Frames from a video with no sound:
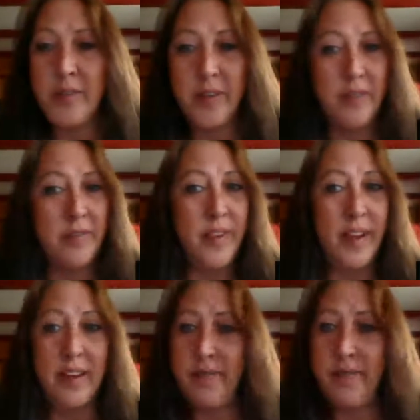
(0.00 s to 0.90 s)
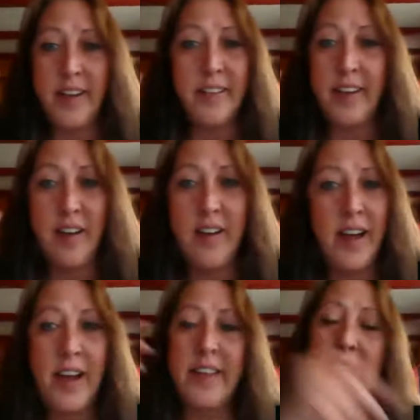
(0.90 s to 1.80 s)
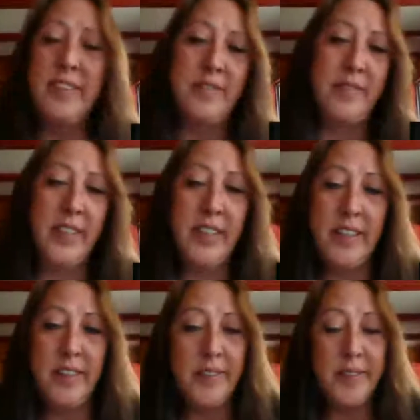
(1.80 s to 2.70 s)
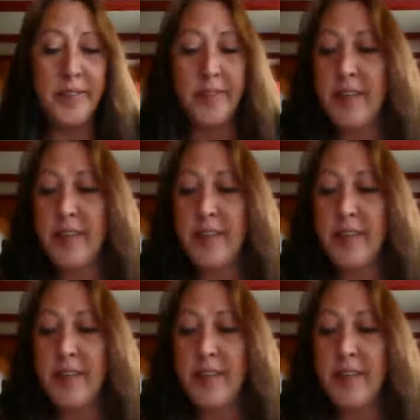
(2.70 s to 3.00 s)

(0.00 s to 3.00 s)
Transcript: It'll affect all kinds of different things.